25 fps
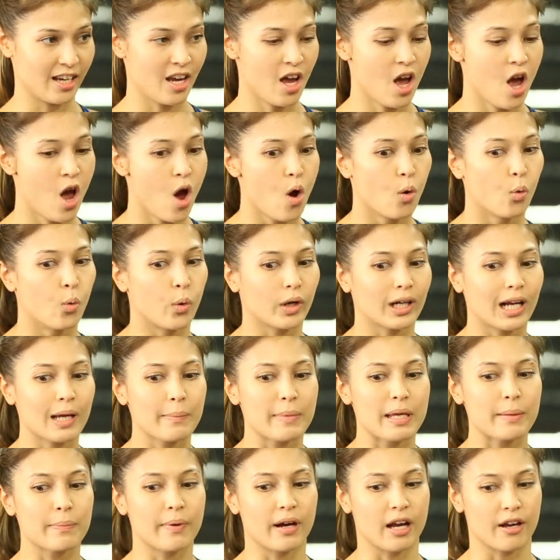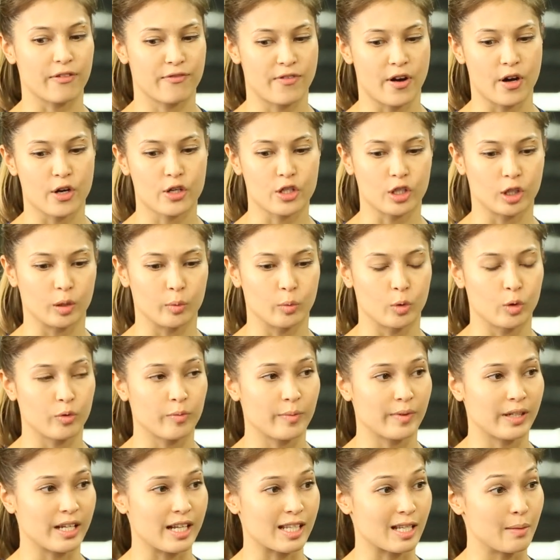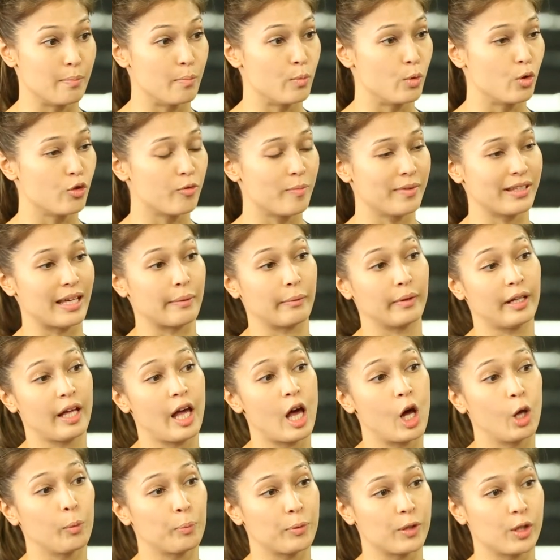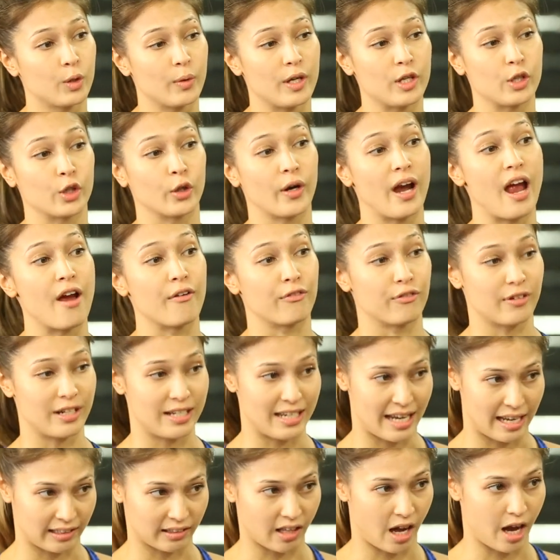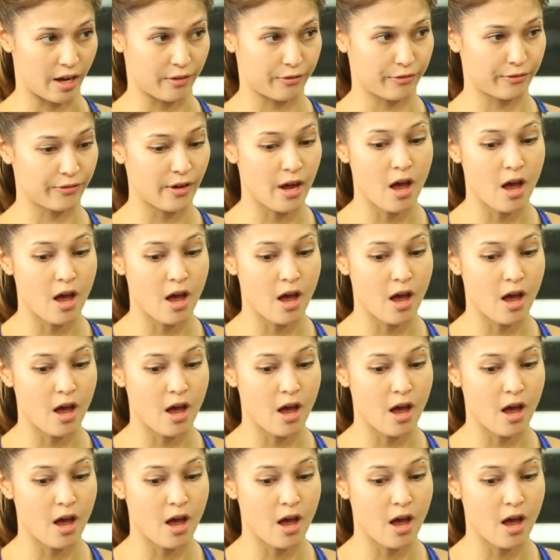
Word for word: Mm -hmm. What I mean by a functional movement is a movement that will help you in your everyday life.